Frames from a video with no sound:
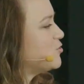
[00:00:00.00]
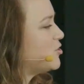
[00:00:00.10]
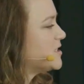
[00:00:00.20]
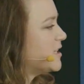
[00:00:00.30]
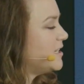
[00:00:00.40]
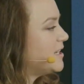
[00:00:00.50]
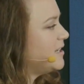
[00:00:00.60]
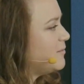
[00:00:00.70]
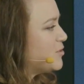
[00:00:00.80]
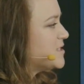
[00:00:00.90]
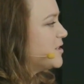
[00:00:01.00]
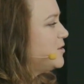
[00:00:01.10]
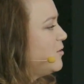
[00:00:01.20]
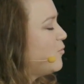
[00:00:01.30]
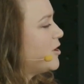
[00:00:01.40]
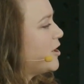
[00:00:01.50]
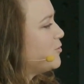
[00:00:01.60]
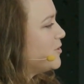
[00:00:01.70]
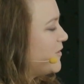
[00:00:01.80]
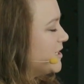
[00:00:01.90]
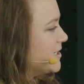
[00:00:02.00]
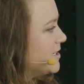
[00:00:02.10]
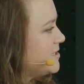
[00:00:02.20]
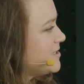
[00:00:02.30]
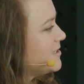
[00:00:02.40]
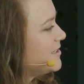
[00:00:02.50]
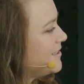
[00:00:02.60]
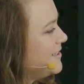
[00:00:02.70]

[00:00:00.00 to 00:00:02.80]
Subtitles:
to Costa Rica and Brazil. Where are you inviting us?